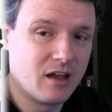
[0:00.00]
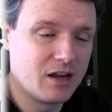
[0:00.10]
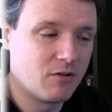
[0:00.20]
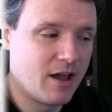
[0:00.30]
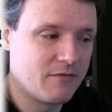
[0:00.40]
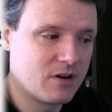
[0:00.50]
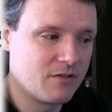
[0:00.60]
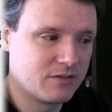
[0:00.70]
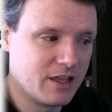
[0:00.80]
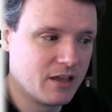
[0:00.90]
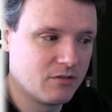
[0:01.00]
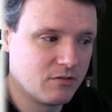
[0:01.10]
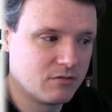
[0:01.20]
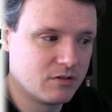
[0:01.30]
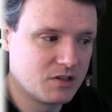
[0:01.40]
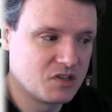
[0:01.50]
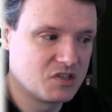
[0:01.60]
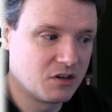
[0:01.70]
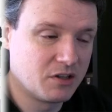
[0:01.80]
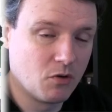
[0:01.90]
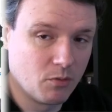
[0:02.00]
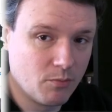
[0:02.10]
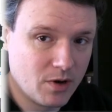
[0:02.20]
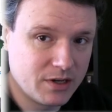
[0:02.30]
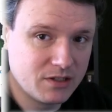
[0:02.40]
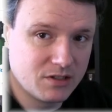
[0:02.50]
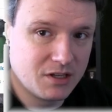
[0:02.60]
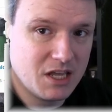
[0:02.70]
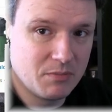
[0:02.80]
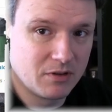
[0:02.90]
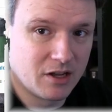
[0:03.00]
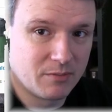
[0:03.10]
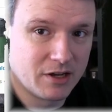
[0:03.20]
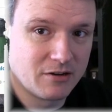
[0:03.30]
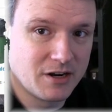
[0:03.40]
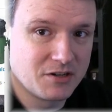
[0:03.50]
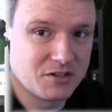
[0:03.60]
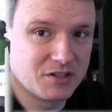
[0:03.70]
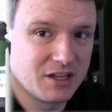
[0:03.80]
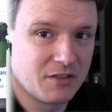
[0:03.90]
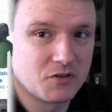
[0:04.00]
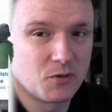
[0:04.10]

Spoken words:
I don't have enough Lego necessarily or money to keep a lot of my creations together,